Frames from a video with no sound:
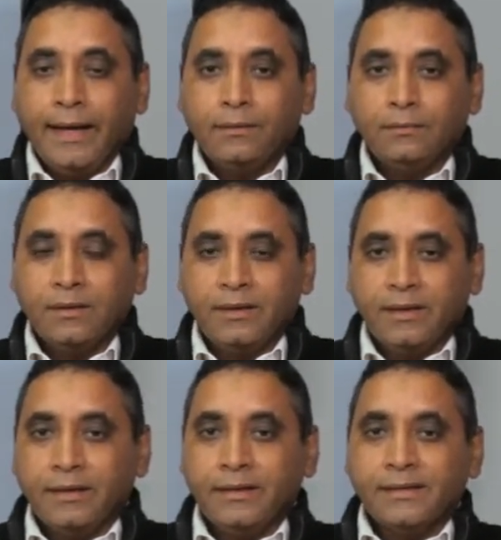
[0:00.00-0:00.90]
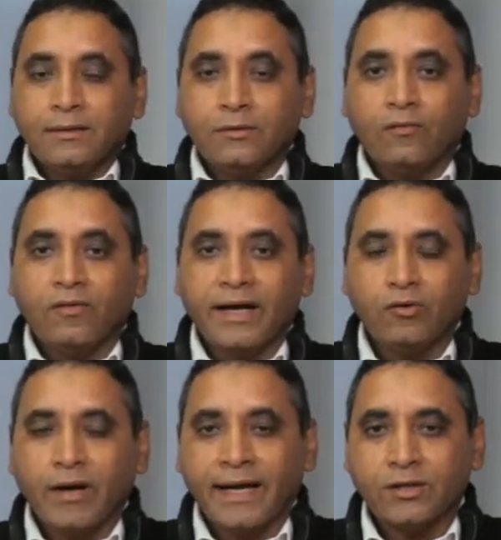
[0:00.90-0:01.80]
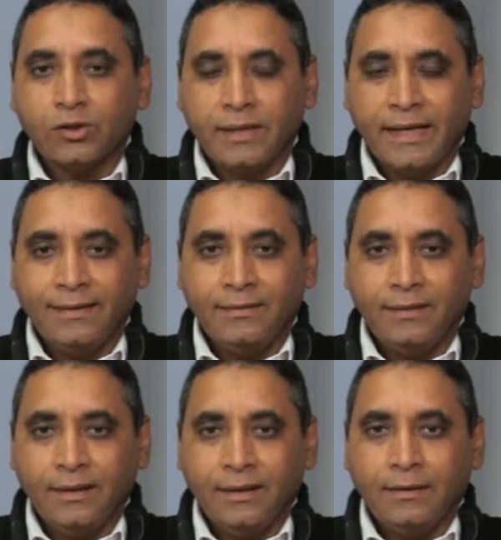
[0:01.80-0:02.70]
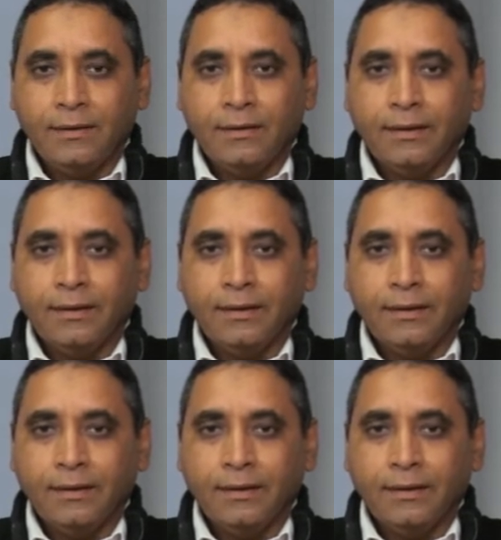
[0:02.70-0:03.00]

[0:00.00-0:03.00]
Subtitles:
and the result of light reaction is the